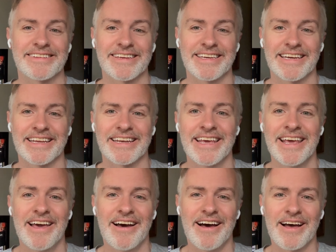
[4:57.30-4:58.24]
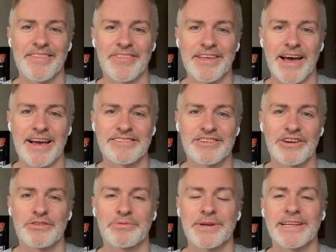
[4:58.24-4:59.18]
a kid. Uh, I
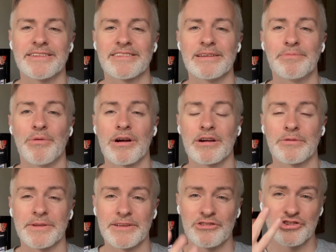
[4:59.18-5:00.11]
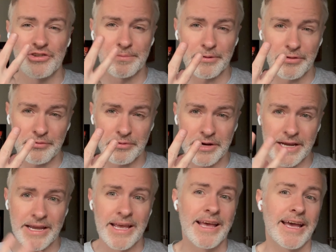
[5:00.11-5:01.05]
started reading Sleepwalker with issue number three,